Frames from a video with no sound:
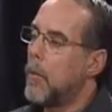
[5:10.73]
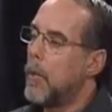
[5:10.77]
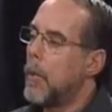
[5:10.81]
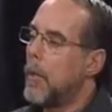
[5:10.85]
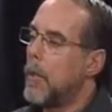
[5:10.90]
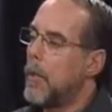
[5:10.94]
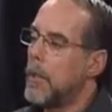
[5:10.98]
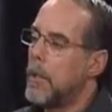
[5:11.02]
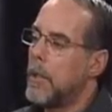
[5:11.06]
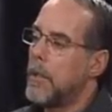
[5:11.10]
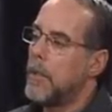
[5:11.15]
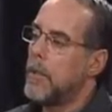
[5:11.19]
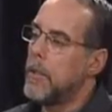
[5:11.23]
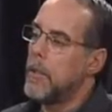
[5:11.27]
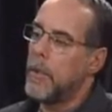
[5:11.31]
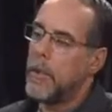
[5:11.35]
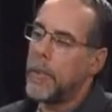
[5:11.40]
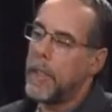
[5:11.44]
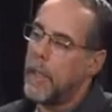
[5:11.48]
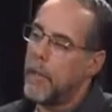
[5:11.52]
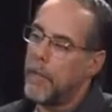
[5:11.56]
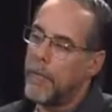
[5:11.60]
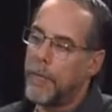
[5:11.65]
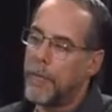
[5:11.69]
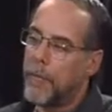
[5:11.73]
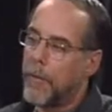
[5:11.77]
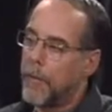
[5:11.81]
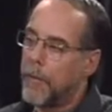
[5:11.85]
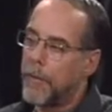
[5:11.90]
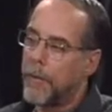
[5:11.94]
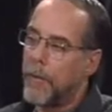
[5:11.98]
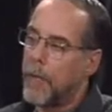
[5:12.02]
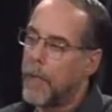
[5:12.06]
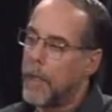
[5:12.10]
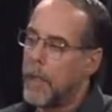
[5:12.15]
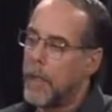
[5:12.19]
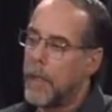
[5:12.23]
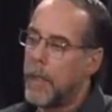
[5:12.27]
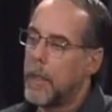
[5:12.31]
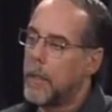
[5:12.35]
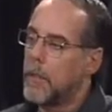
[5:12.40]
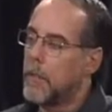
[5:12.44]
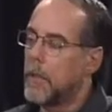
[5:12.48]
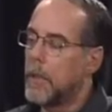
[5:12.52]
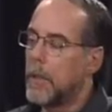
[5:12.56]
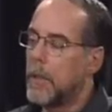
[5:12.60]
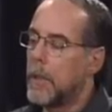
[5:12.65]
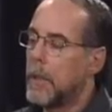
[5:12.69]
where you get for
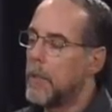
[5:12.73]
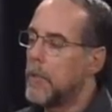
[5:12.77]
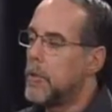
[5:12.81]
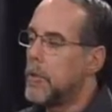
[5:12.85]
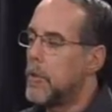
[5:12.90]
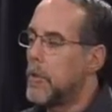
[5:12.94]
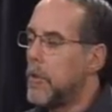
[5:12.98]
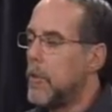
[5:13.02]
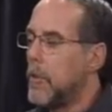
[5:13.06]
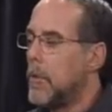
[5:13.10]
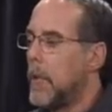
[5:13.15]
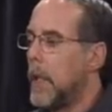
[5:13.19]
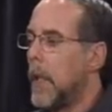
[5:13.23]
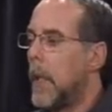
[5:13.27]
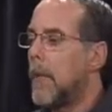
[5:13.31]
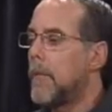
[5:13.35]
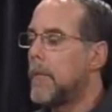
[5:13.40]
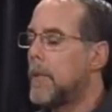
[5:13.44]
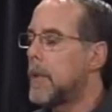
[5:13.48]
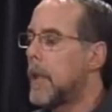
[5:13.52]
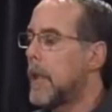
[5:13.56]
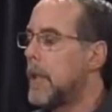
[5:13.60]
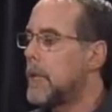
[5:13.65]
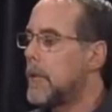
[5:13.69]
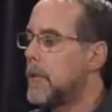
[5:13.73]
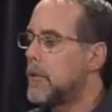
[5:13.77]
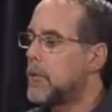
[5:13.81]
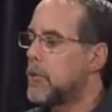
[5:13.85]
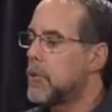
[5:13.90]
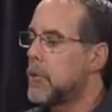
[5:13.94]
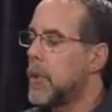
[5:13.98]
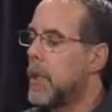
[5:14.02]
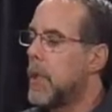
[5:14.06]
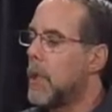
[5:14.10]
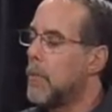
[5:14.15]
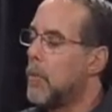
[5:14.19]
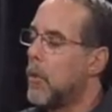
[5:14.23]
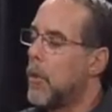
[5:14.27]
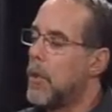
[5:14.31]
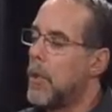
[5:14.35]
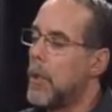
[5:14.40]
free and you're going to do an advertising stream,